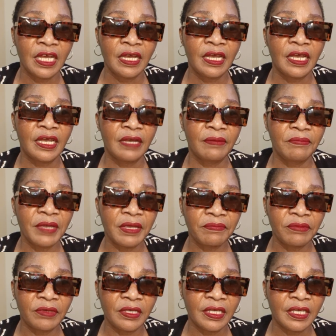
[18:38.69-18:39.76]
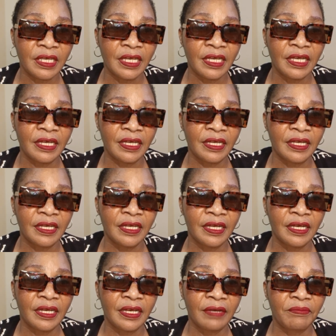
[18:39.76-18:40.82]
maybe
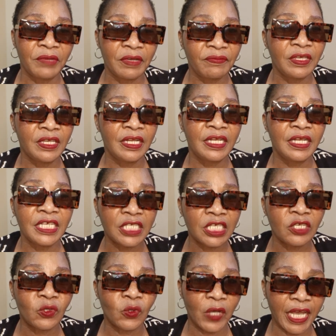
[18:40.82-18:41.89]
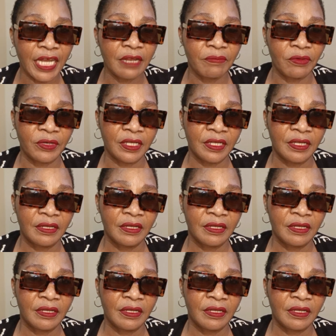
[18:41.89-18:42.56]
listened to anybody.